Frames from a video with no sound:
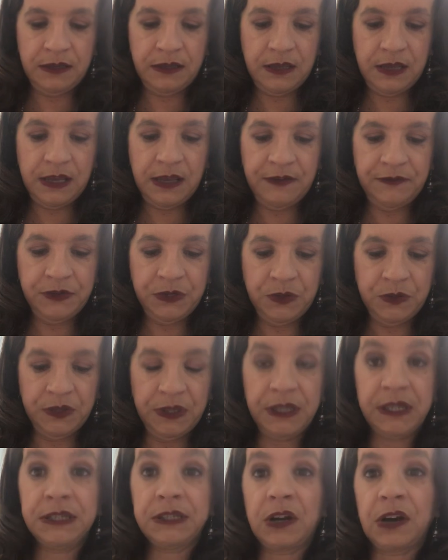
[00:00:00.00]
I have two.
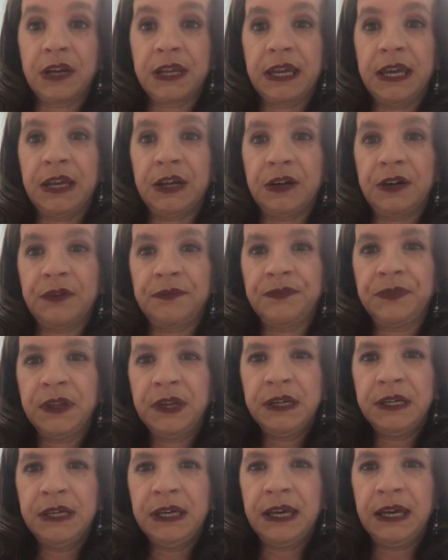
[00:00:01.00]
These are Ginger,
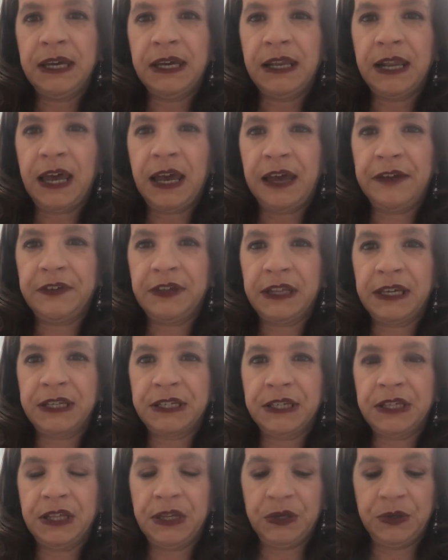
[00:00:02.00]
and I have a link
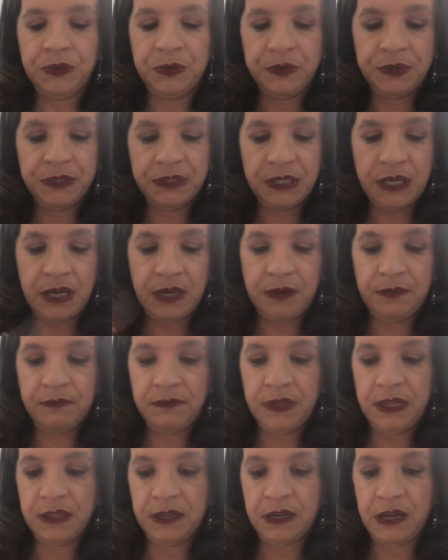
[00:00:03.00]
to those
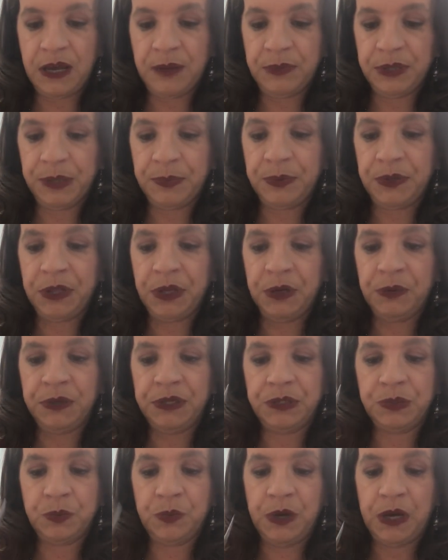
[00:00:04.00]
in the comments below
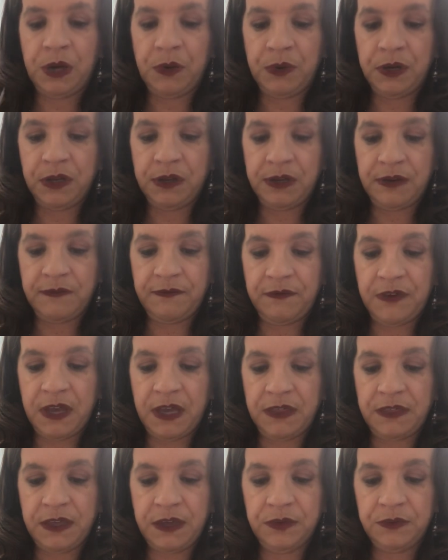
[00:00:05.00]
as well, where you can
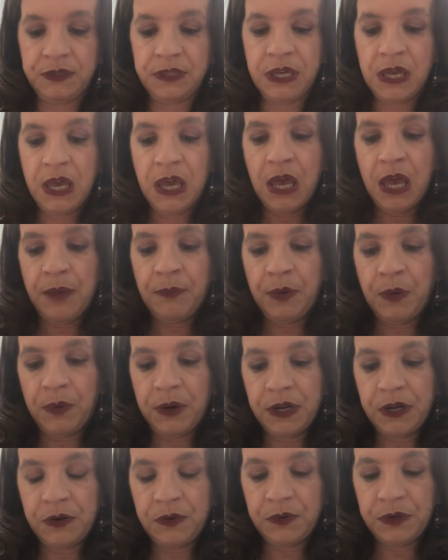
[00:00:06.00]
find those. But what
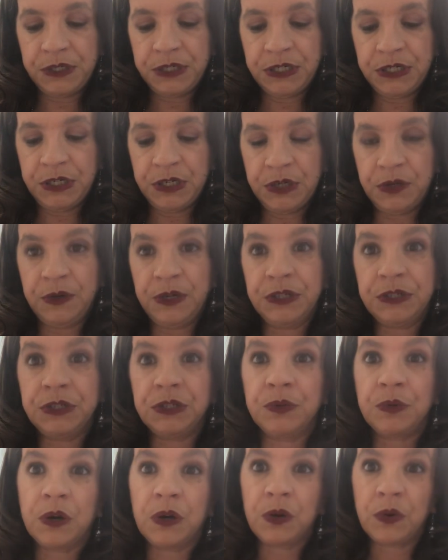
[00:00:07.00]
you're going to do is
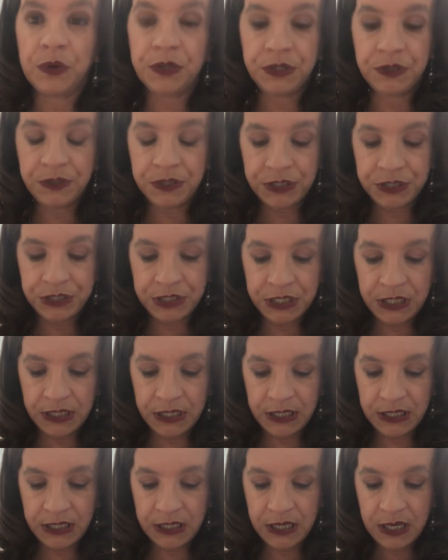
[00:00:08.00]
you are going to just
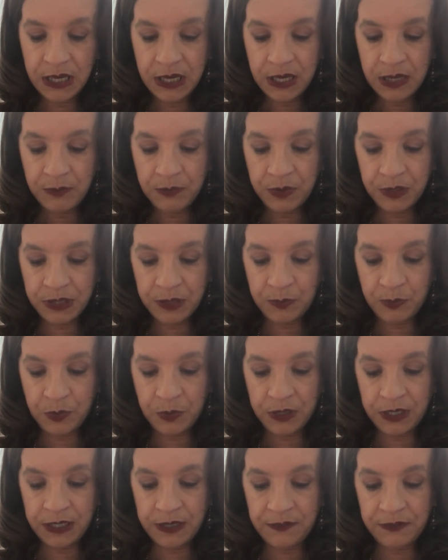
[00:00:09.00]
gently put the
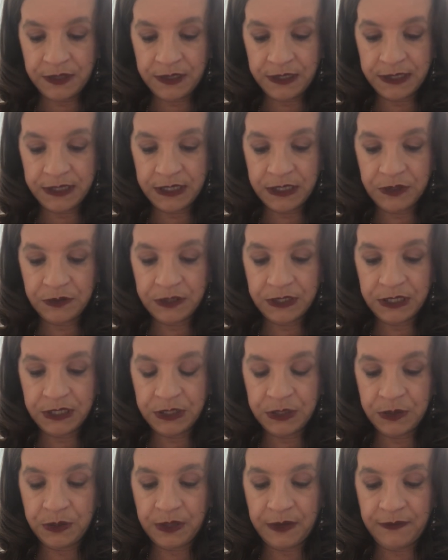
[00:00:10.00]
point of the scissors
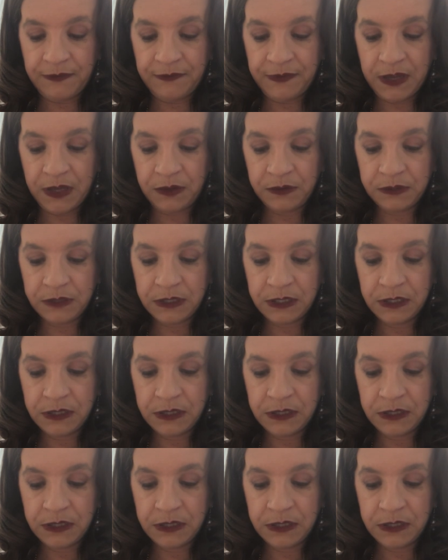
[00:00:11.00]
into the felt.